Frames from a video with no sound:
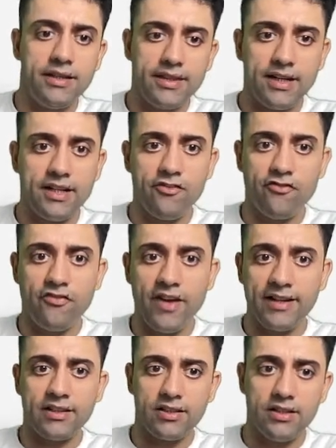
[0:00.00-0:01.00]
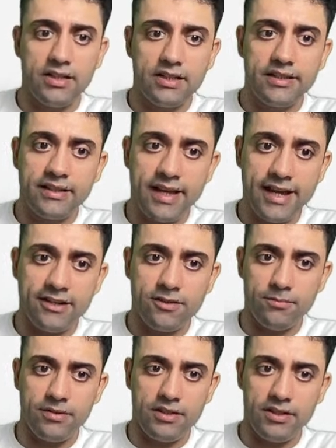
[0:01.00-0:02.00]
the defect
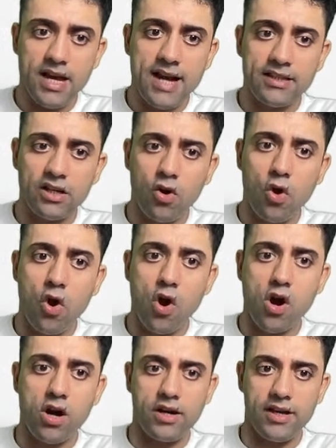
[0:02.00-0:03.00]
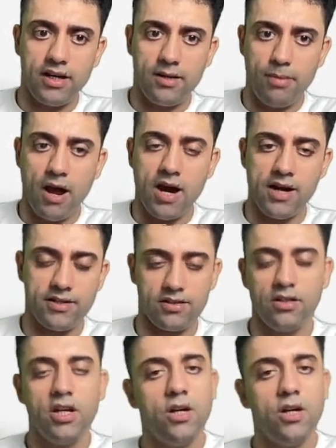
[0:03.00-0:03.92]
can be at the caudal part.